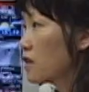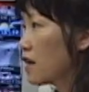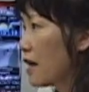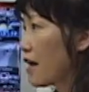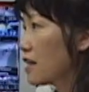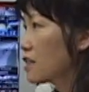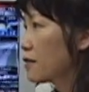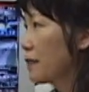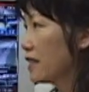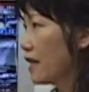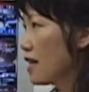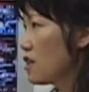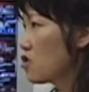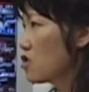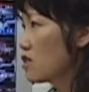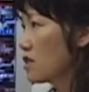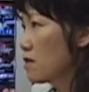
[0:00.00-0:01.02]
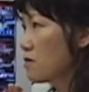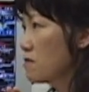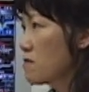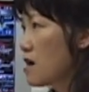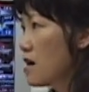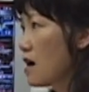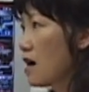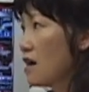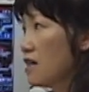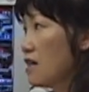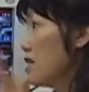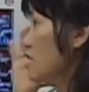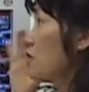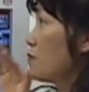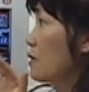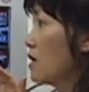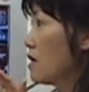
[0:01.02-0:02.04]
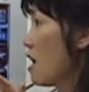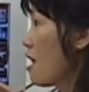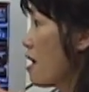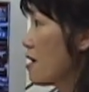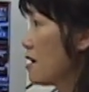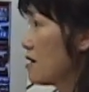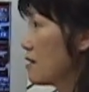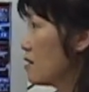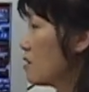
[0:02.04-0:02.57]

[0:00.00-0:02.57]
expectations are a little bit higher. Not